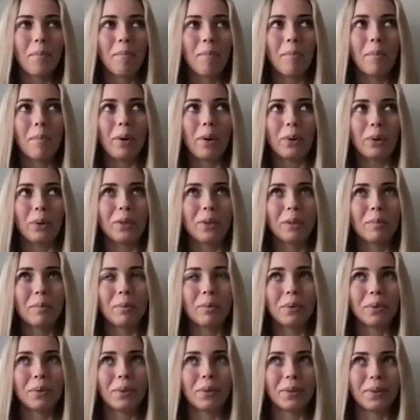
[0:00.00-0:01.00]

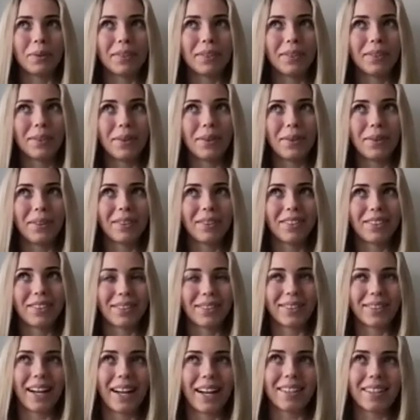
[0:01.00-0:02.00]
multiple
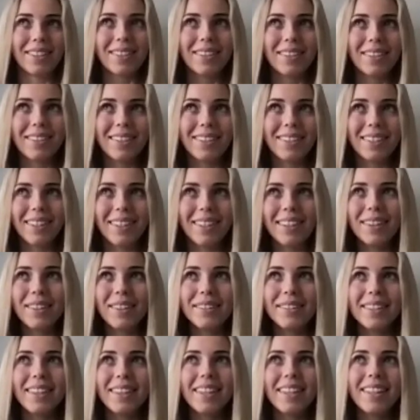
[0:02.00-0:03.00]
directions to go
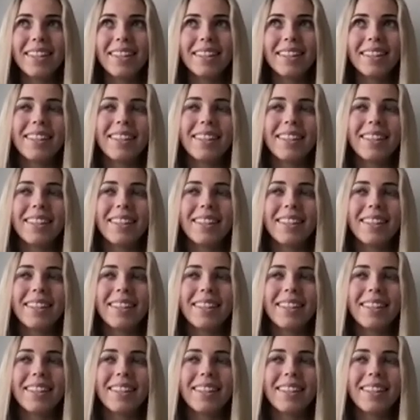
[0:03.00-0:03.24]
with it.